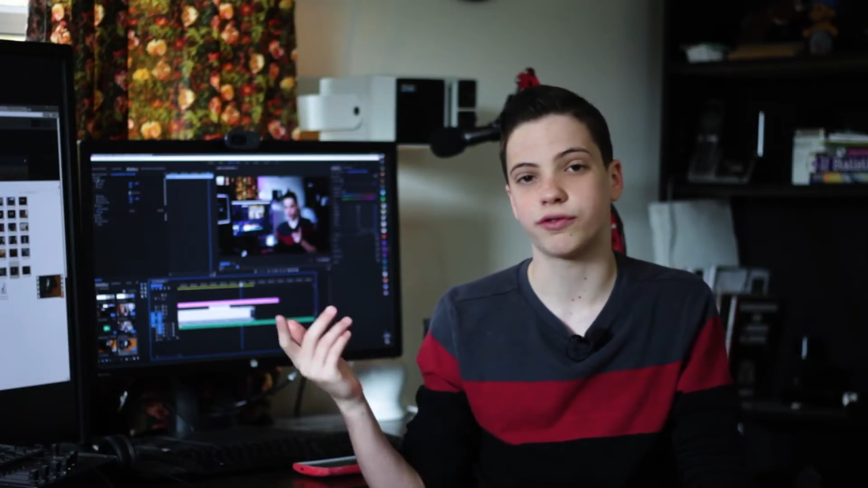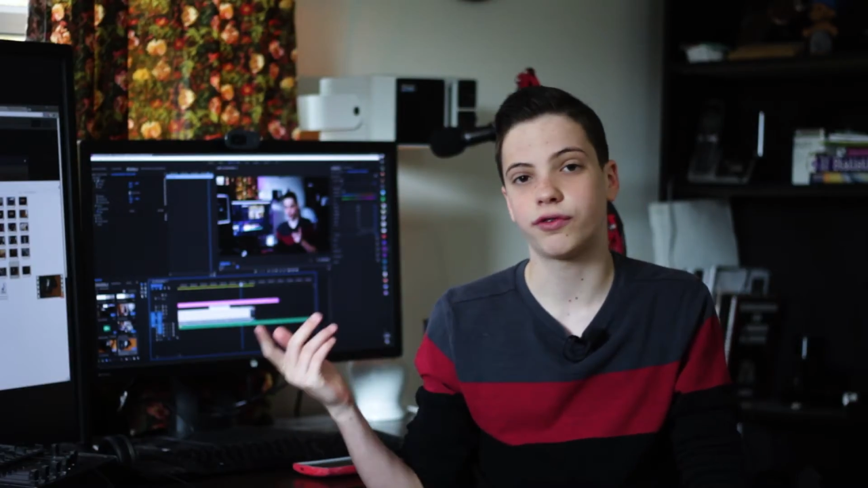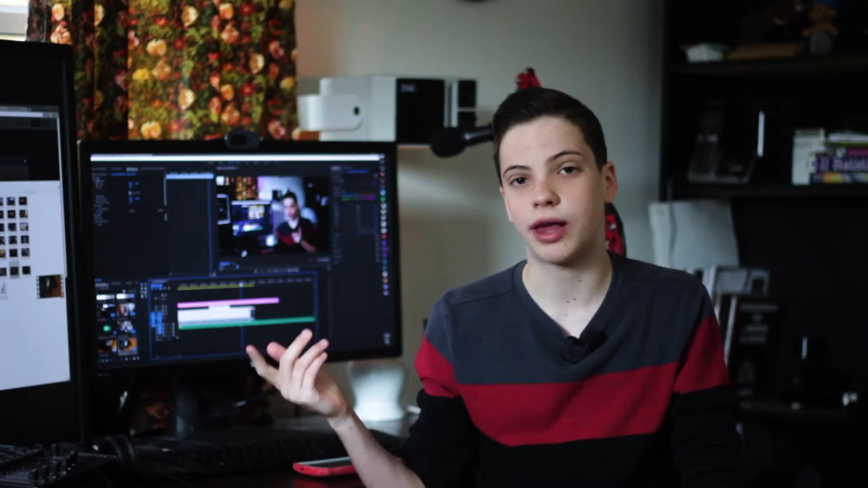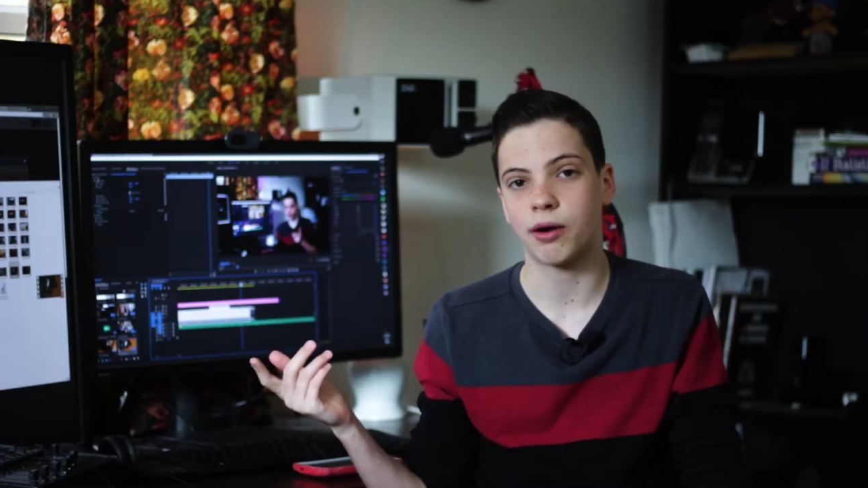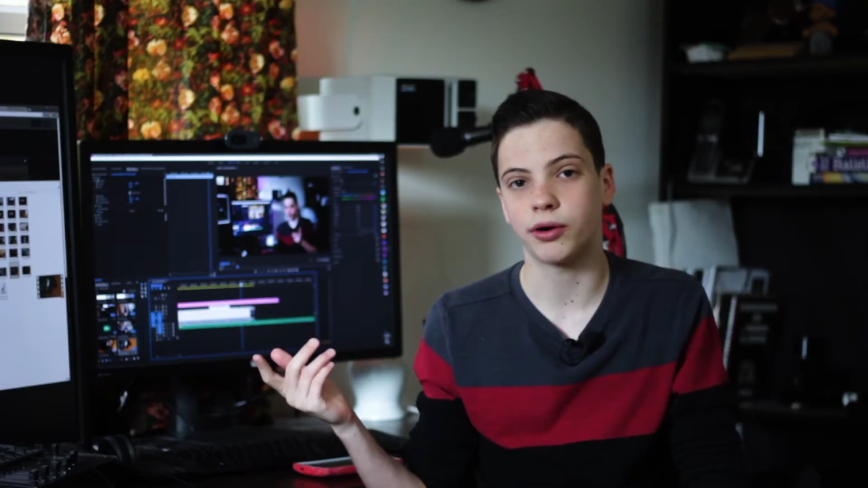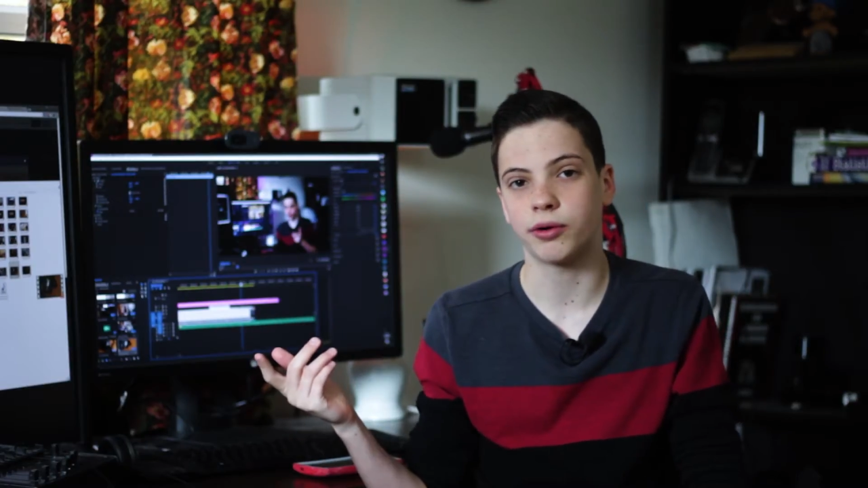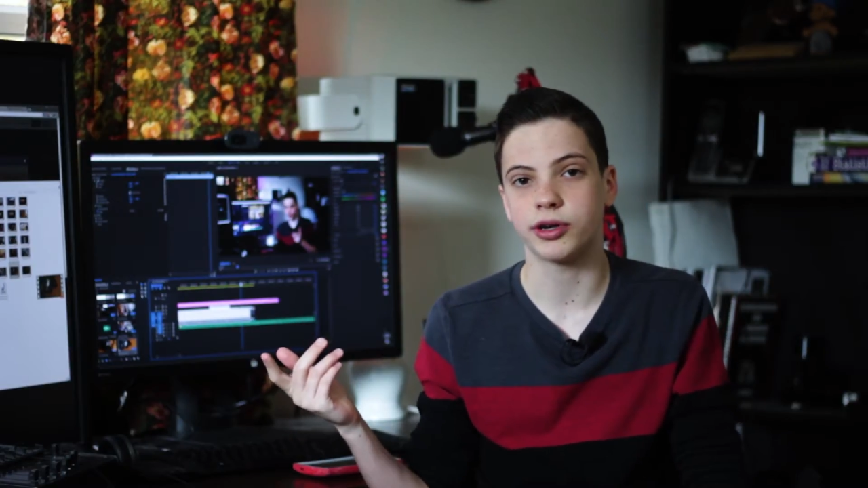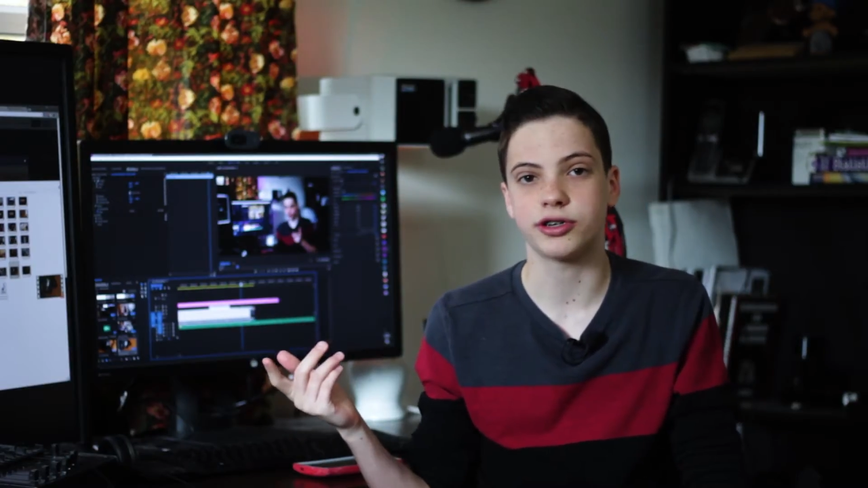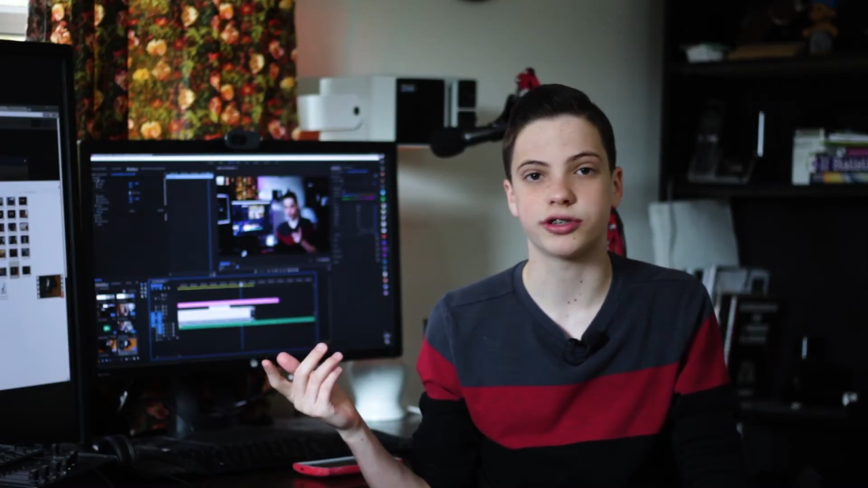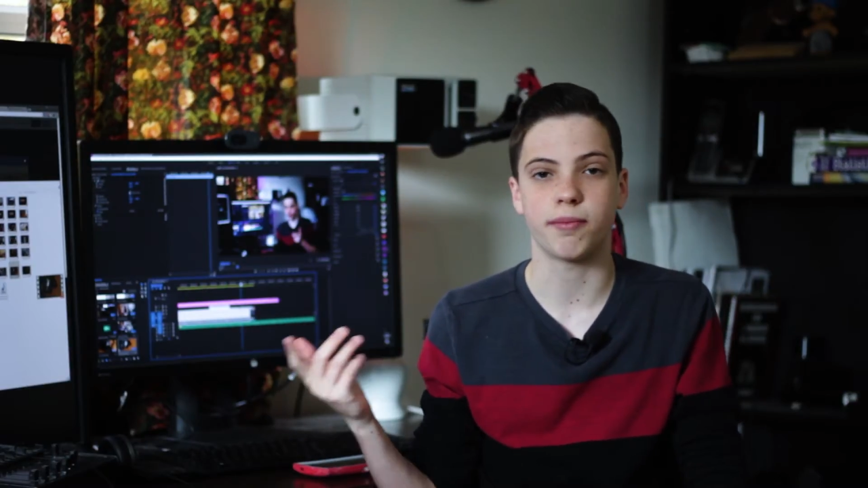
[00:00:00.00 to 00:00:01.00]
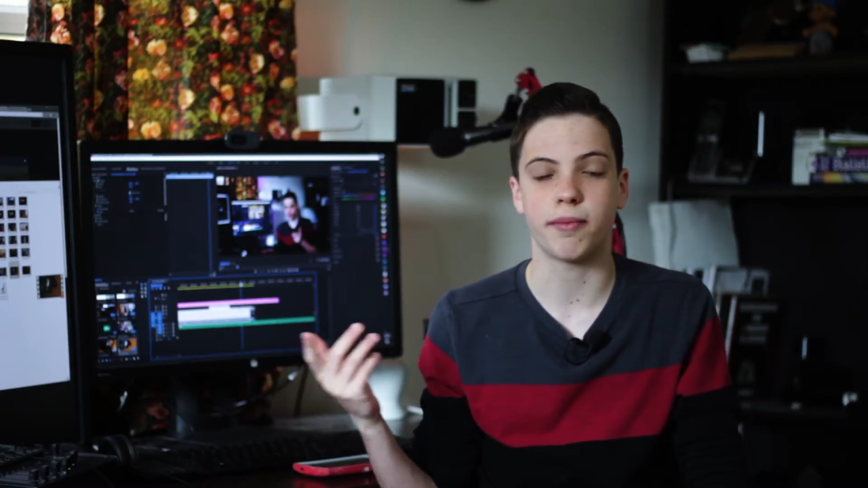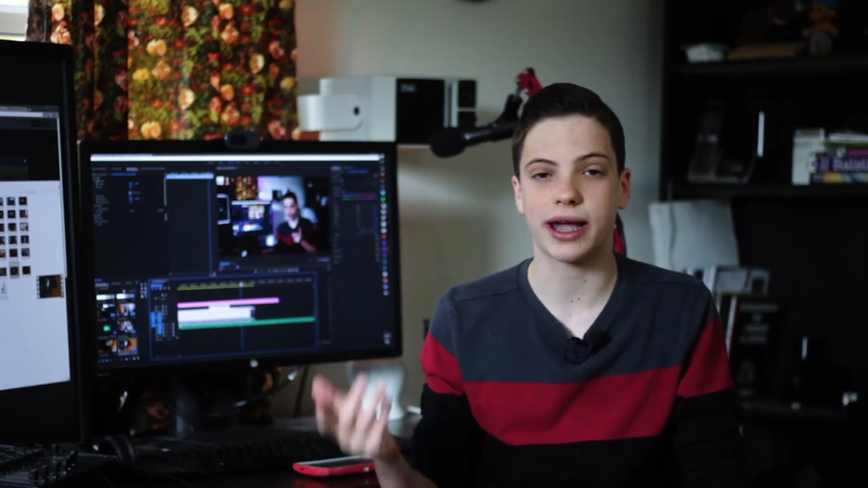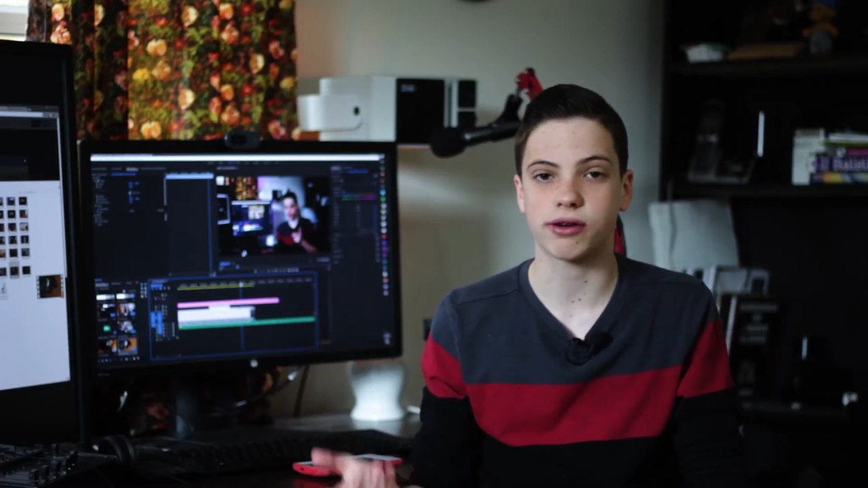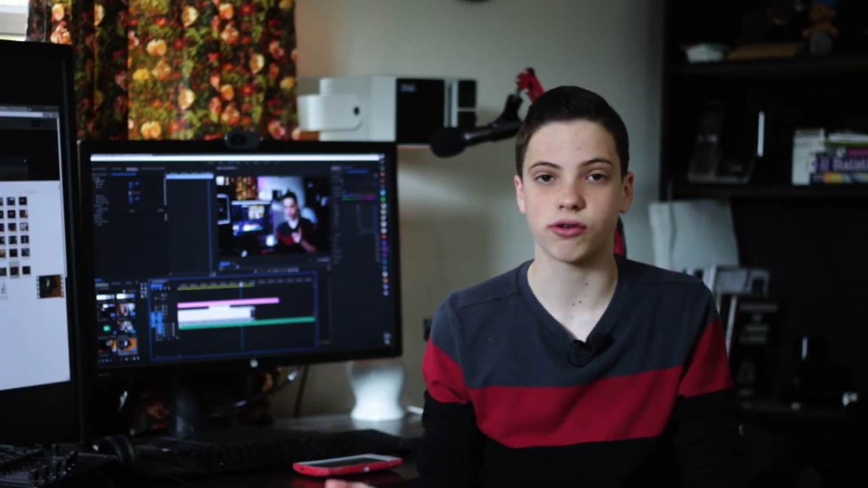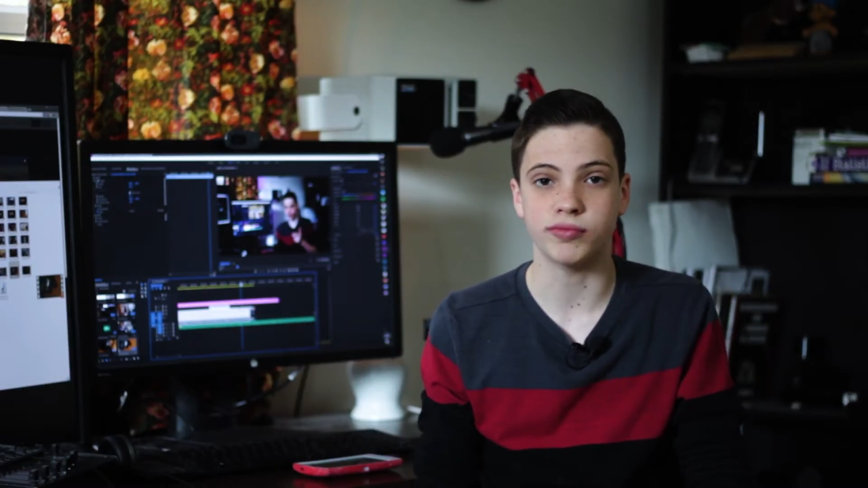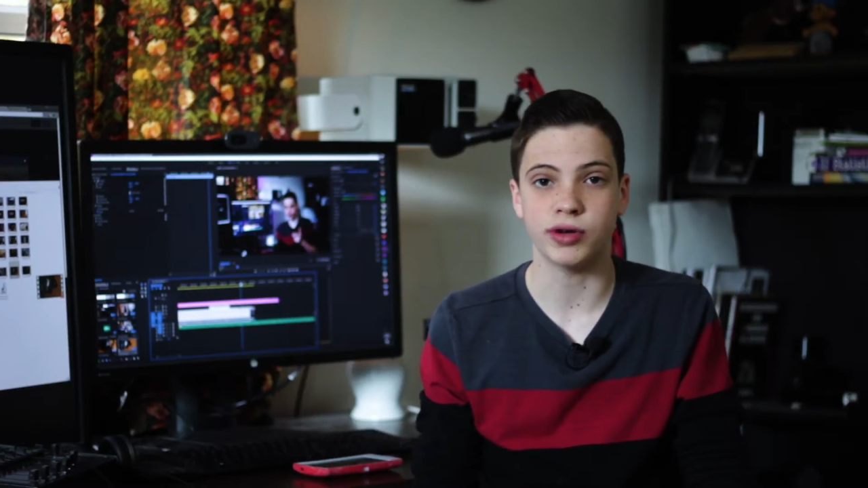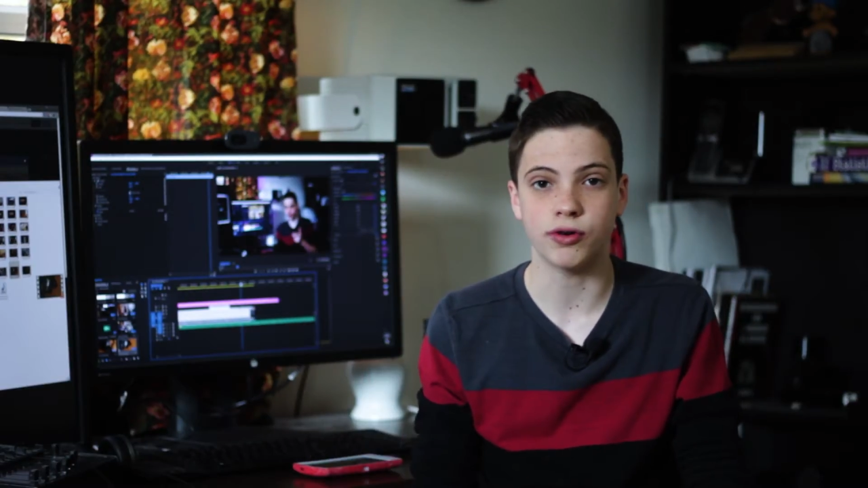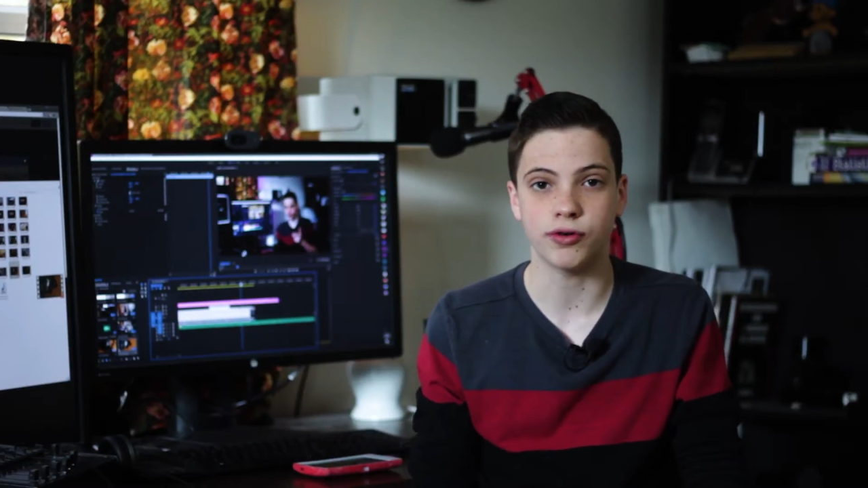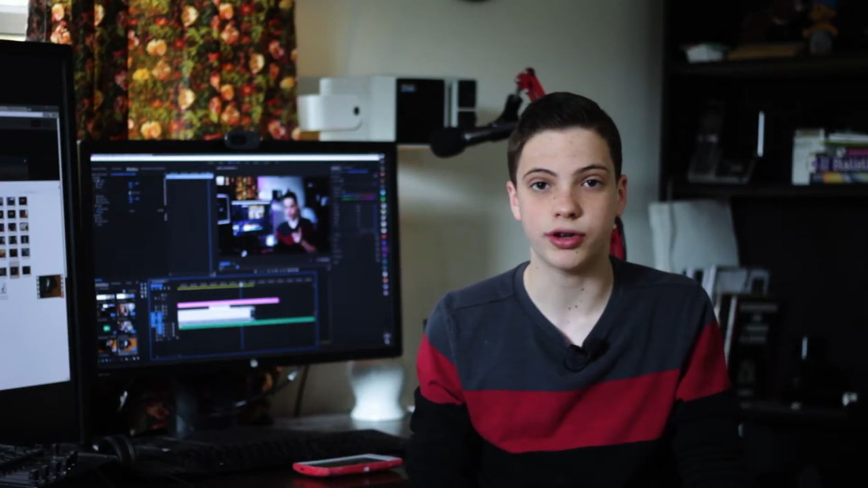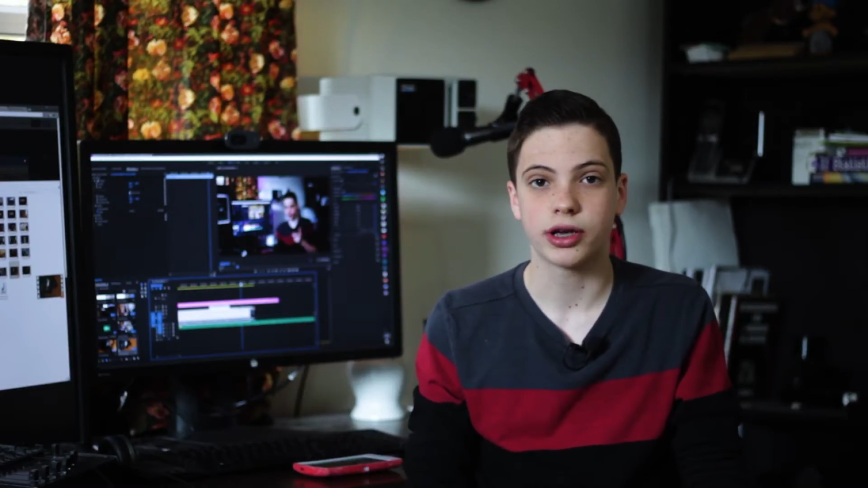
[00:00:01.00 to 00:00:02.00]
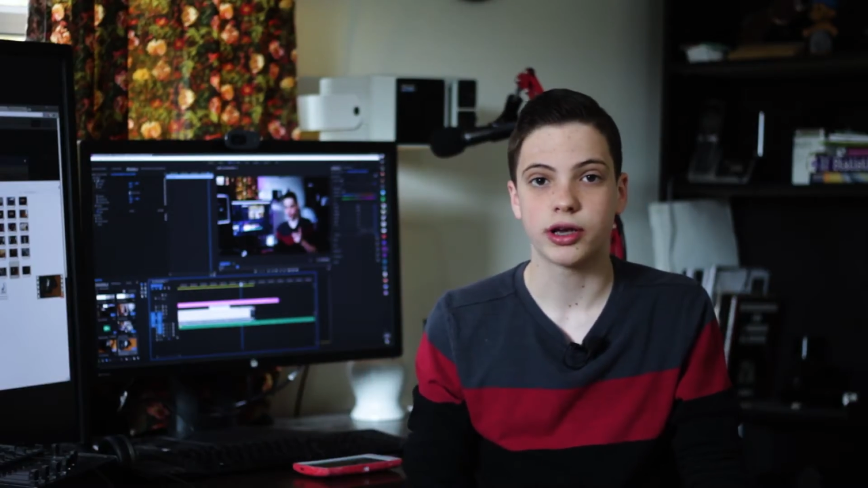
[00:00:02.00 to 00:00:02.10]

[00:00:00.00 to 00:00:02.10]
the flower, which is the macro mode,